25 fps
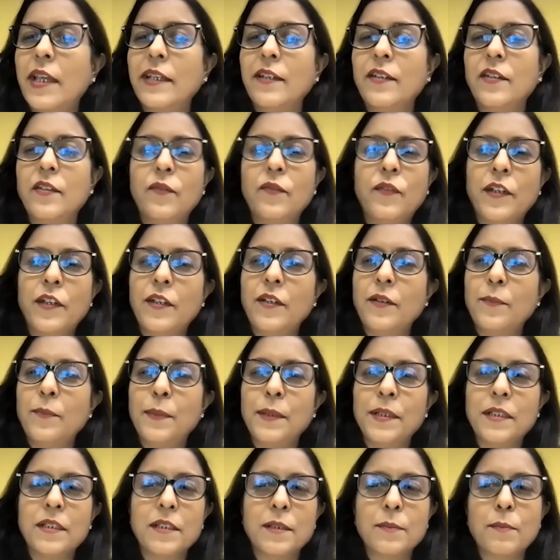different
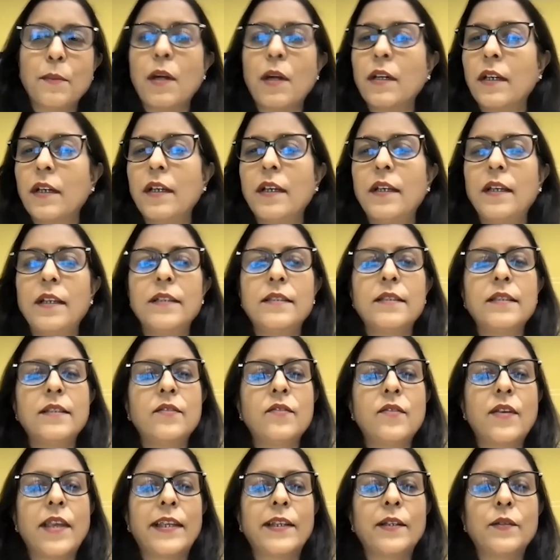business models and
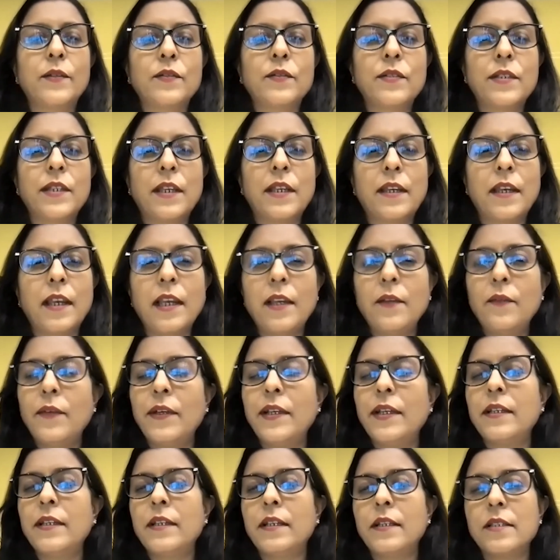trying to stay
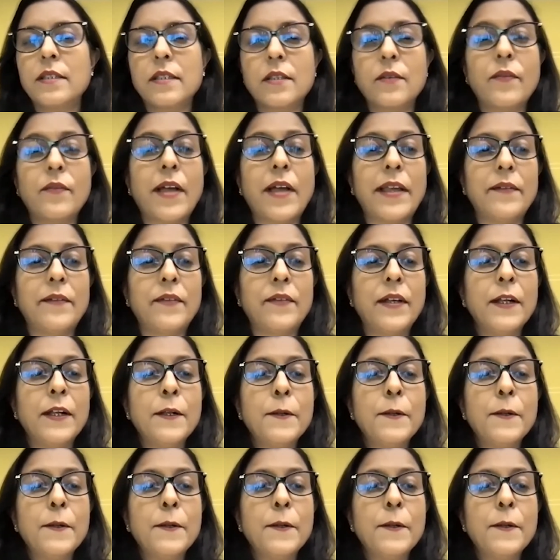relevant and survive.